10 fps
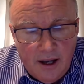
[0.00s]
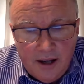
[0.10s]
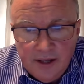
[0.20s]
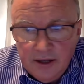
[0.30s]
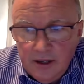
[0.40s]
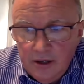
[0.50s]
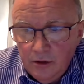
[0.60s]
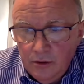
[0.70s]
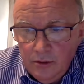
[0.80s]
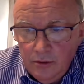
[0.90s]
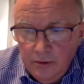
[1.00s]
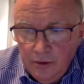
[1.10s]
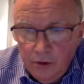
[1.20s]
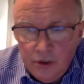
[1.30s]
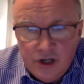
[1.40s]
I, I, think you know
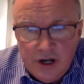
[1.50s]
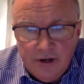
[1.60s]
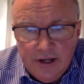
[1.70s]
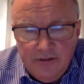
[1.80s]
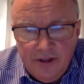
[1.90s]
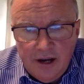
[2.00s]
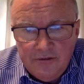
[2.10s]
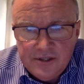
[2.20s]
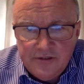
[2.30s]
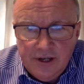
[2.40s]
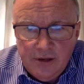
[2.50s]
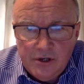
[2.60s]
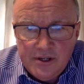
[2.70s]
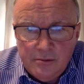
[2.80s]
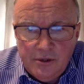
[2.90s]
no one should ever leave the office
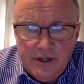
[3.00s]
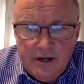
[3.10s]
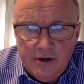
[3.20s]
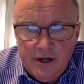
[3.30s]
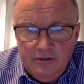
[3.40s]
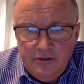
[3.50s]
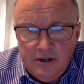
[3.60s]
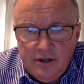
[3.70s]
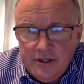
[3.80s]
feeling worse than when they arrived.